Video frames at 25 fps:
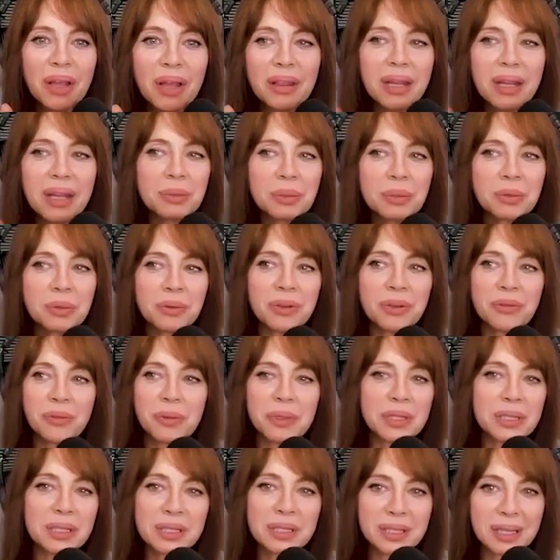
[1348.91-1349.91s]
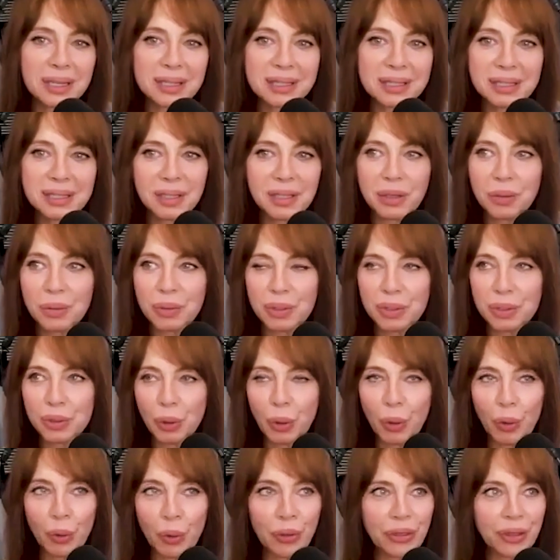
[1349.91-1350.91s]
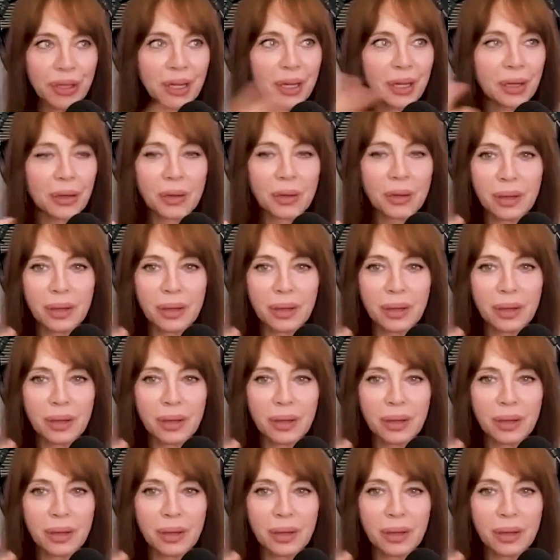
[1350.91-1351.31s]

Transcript: and that's what we've been discussing through this whole thing.